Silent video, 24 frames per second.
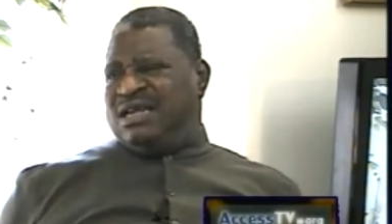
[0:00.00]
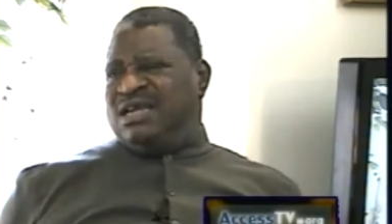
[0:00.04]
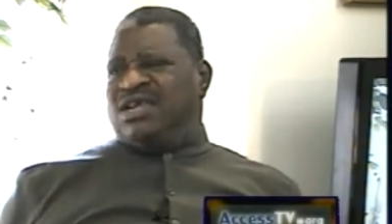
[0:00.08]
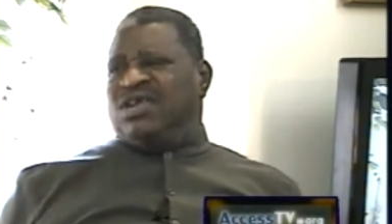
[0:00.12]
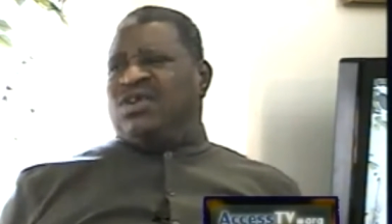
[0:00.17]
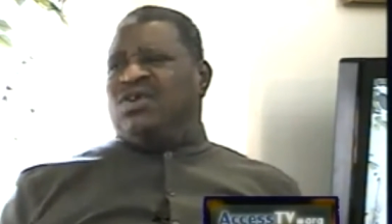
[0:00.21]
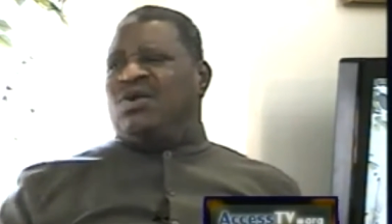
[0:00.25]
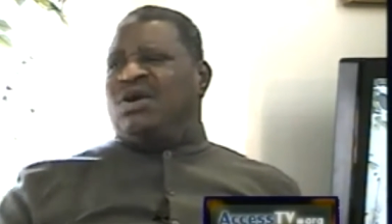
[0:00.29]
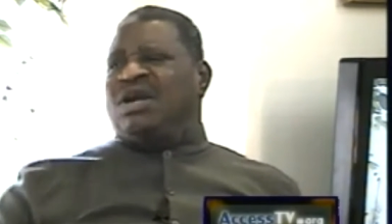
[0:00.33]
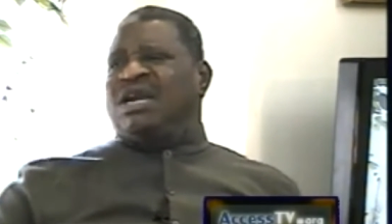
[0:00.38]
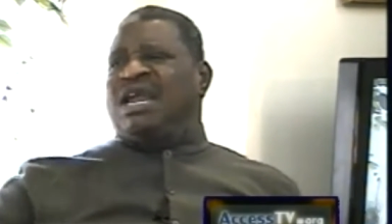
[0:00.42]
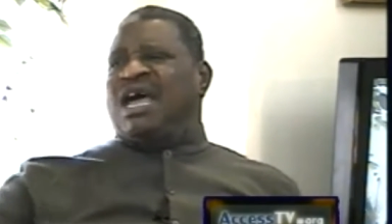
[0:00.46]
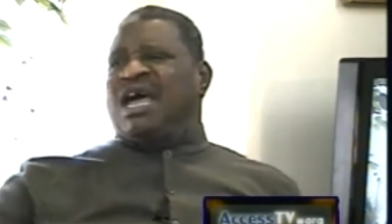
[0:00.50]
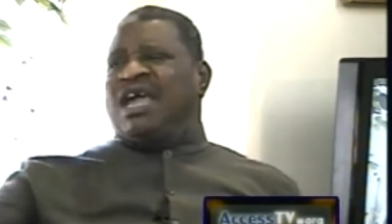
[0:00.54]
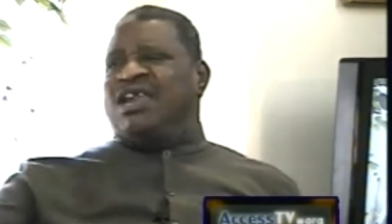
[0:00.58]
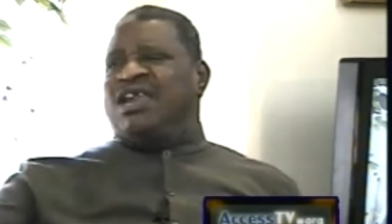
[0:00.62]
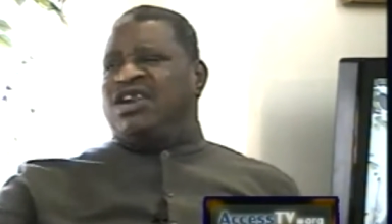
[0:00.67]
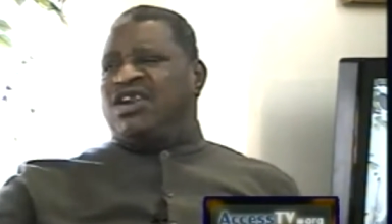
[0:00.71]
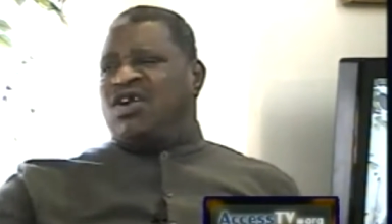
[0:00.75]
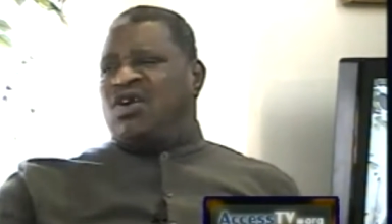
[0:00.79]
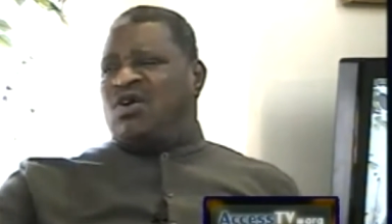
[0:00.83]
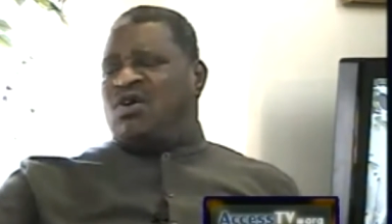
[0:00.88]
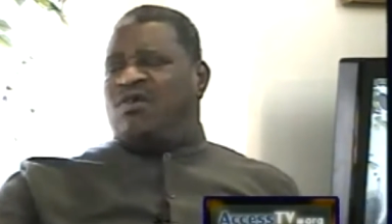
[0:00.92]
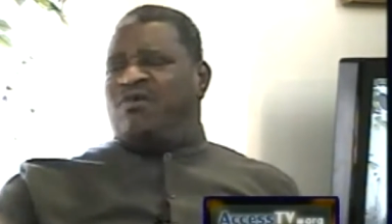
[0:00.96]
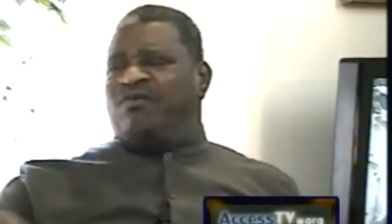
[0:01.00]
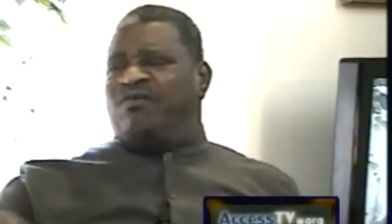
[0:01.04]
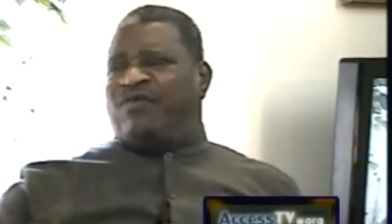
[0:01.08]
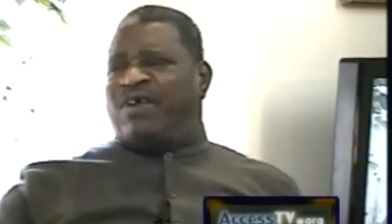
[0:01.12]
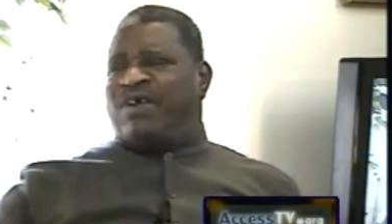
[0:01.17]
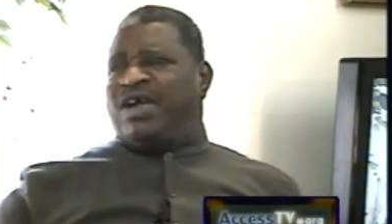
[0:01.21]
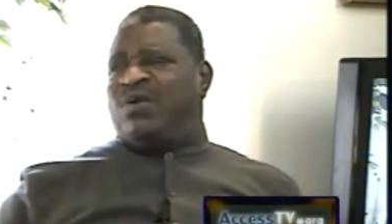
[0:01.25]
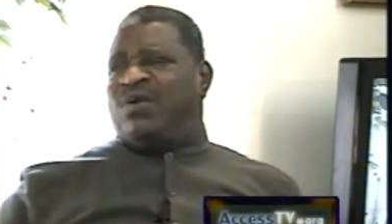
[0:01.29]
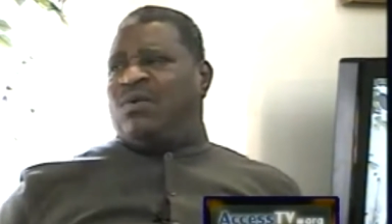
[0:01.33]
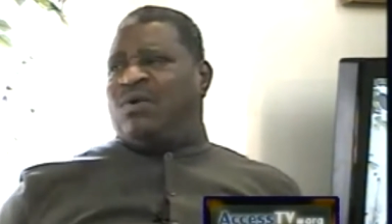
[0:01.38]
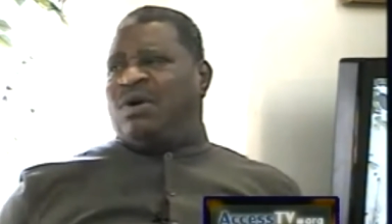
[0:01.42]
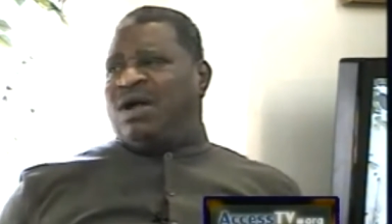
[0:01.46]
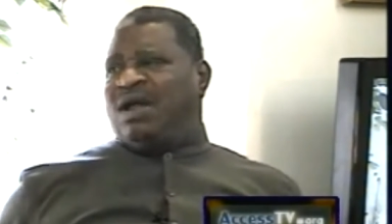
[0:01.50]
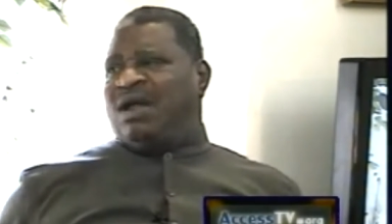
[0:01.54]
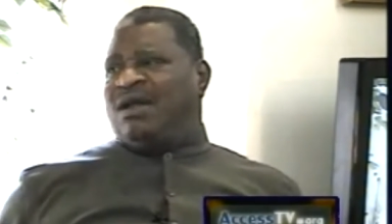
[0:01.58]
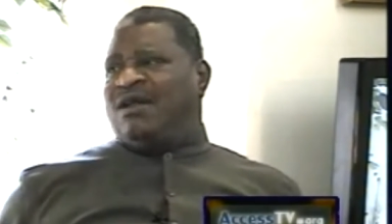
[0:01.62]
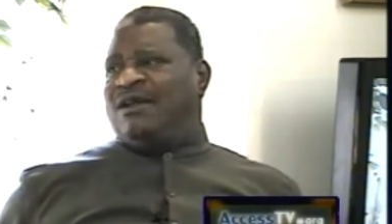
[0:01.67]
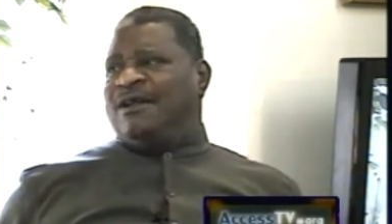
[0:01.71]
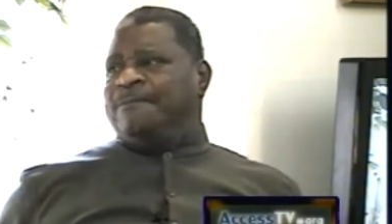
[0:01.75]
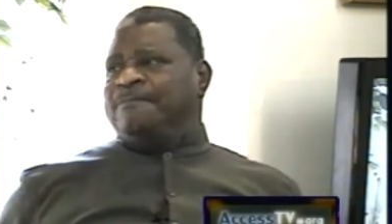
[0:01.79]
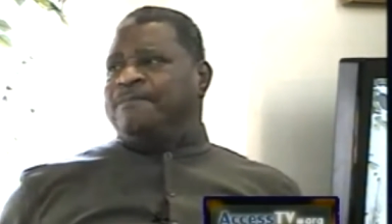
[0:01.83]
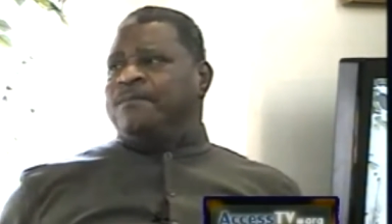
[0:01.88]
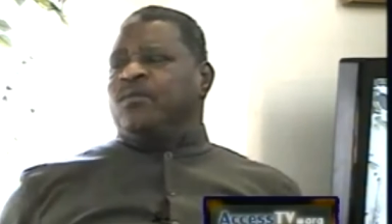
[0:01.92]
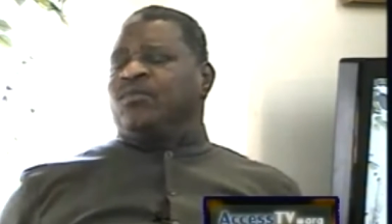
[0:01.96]
You and I know very
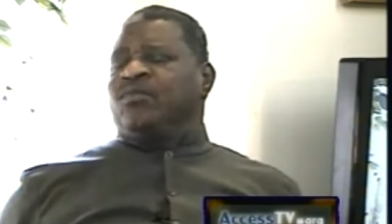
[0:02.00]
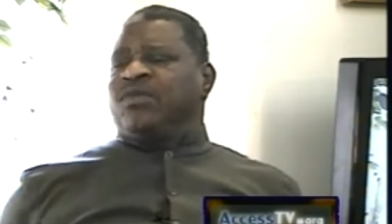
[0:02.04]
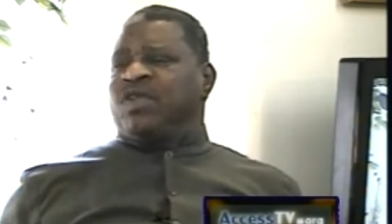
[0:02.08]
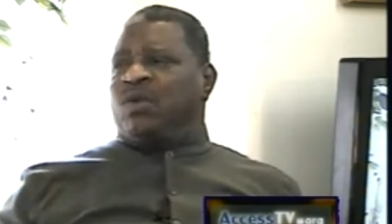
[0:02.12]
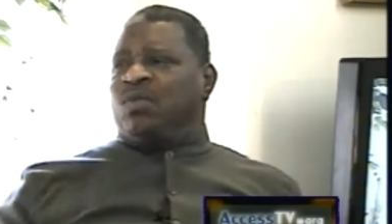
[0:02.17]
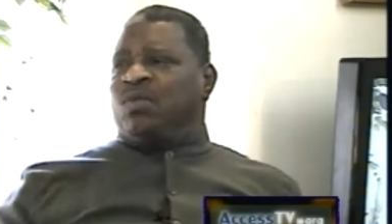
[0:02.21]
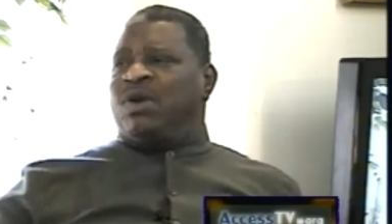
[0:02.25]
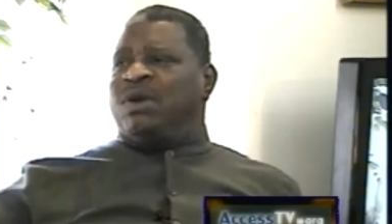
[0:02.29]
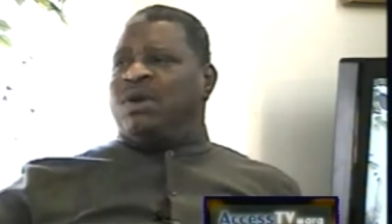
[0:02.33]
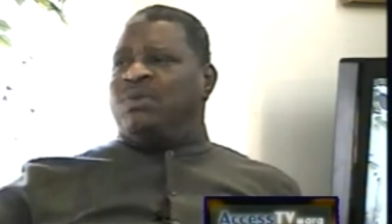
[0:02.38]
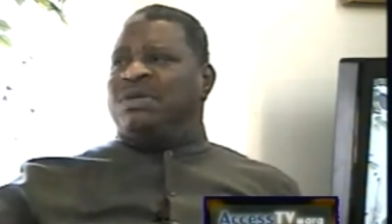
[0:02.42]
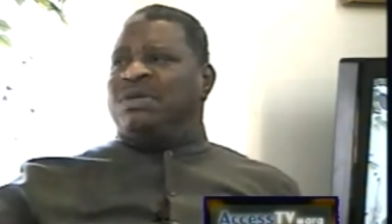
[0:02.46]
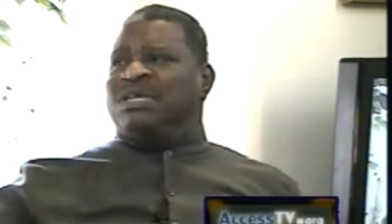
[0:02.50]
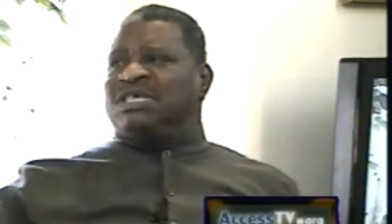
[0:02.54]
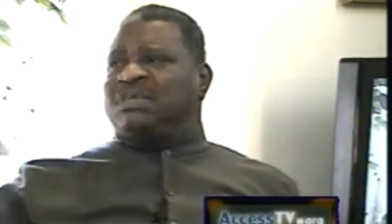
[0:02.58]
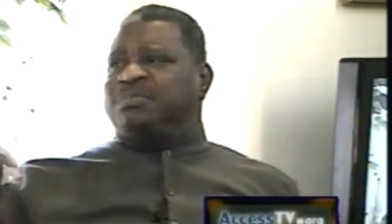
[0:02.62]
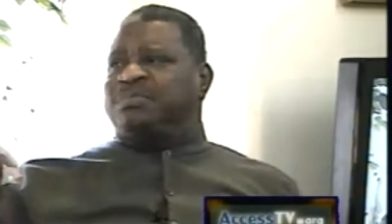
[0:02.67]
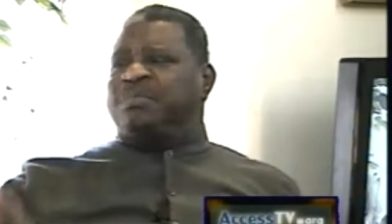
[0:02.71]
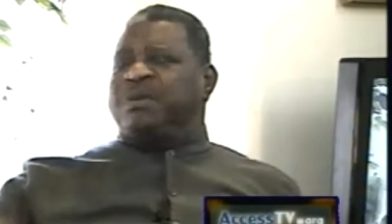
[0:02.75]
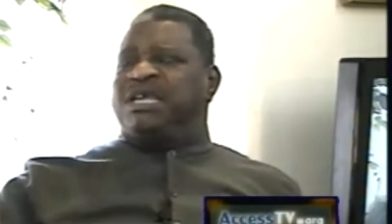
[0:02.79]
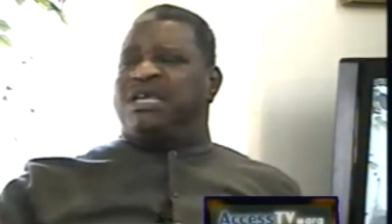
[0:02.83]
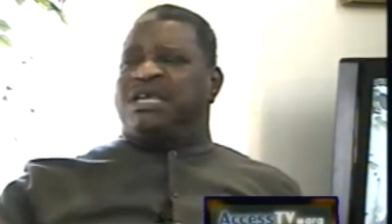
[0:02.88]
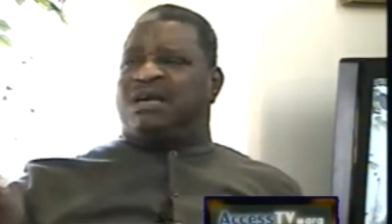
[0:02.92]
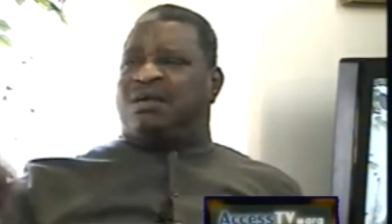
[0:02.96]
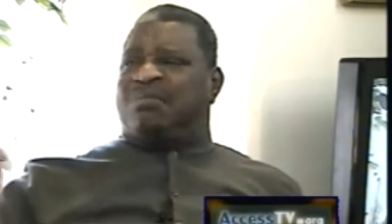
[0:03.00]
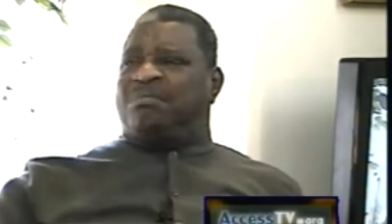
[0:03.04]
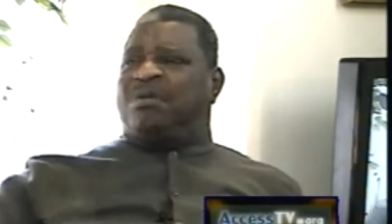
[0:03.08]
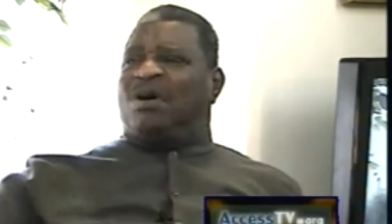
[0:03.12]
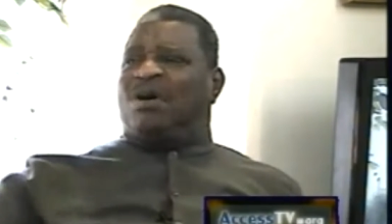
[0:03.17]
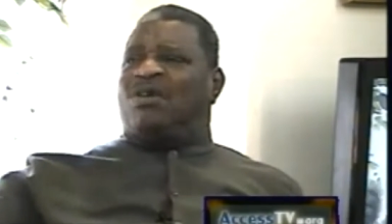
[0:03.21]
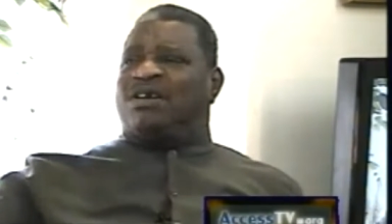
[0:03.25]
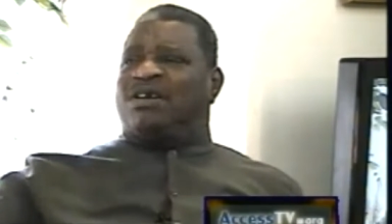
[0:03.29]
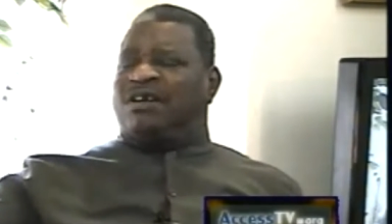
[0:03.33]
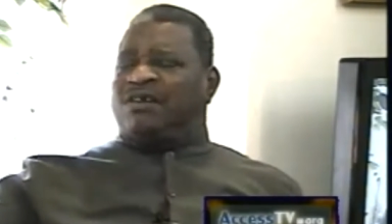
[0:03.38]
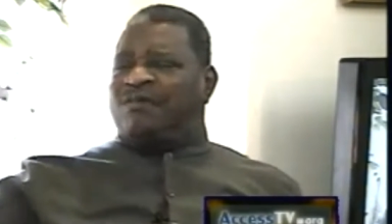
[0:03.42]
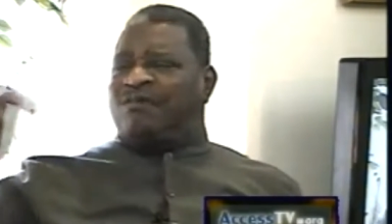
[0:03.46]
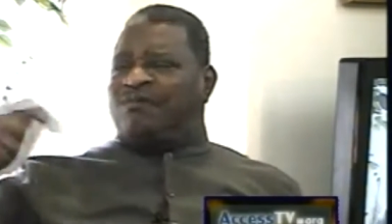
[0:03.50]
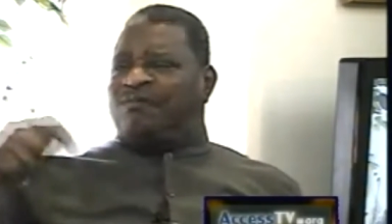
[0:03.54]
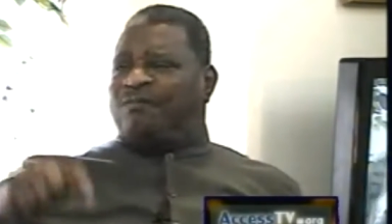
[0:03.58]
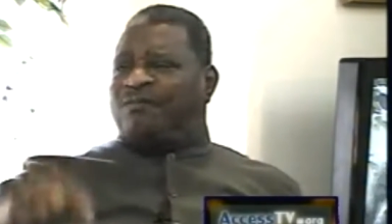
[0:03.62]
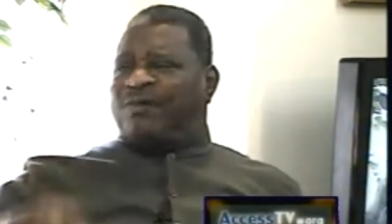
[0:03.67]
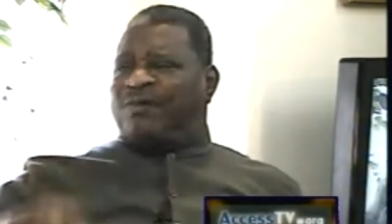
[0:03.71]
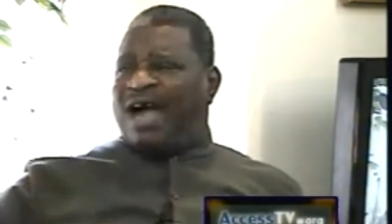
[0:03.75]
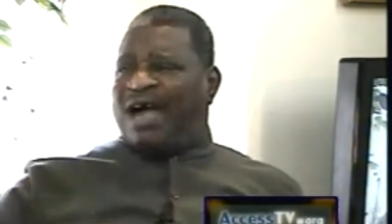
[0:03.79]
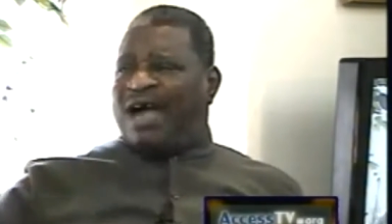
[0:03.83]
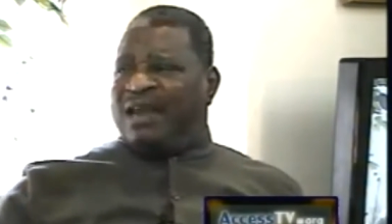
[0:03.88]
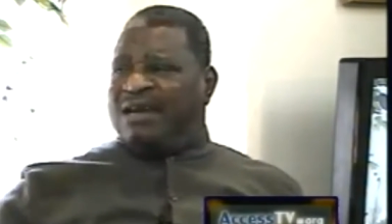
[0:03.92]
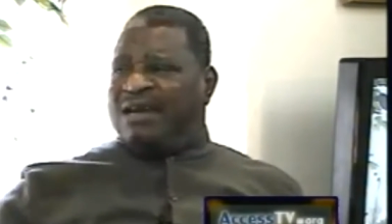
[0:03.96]
well when we speak about the
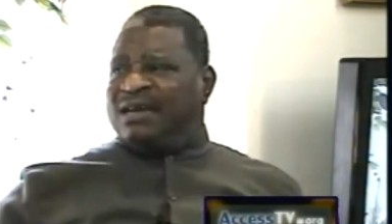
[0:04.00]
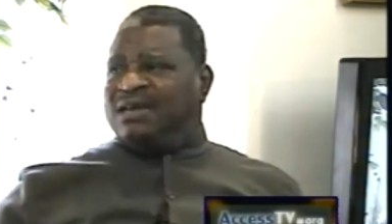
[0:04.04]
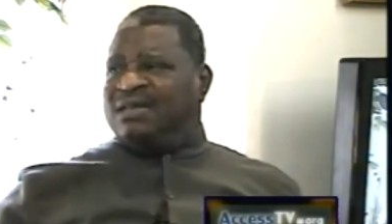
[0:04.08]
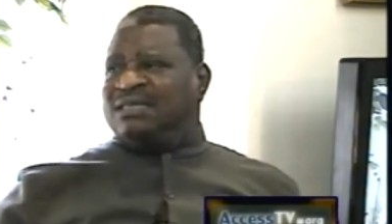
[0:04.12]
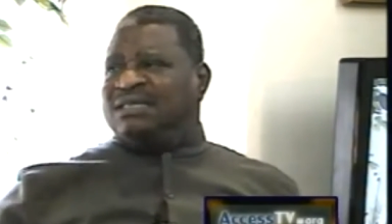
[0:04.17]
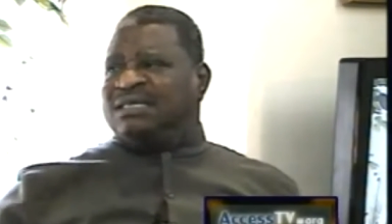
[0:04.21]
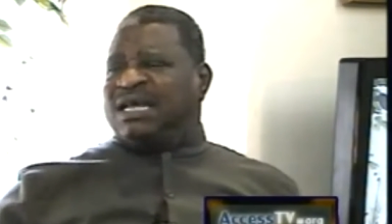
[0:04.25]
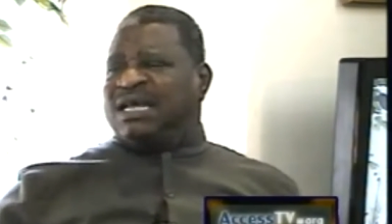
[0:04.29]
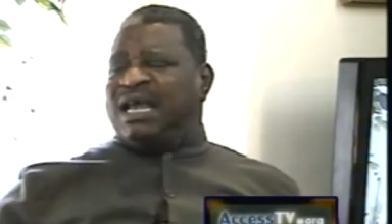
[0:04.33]
violence,